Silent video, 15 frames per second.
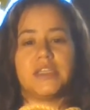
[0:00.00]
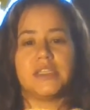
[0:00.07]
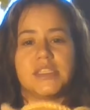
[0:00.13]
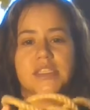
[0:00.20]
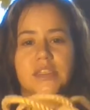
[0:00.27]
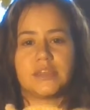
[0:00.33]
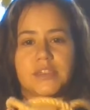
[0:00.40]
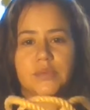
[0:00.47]

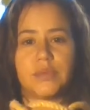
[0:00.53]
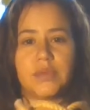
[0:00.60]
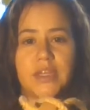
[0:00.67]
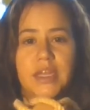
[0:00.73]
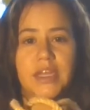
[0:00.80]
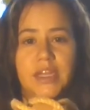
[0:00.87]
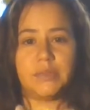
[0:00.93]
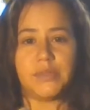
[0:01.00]
This is also one of
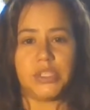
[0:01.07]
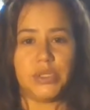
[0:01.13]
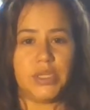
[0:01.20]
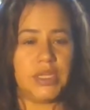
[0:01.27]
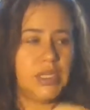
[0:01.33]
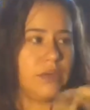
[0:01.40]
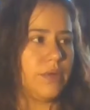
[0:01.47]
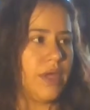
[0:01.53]
the items you
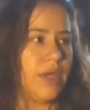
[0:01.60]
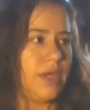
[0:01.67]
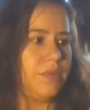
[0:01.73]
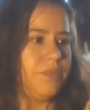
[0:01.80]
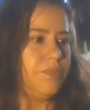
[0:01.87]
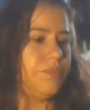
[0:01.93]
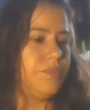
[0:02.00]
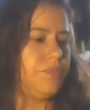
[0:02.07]
need, okay?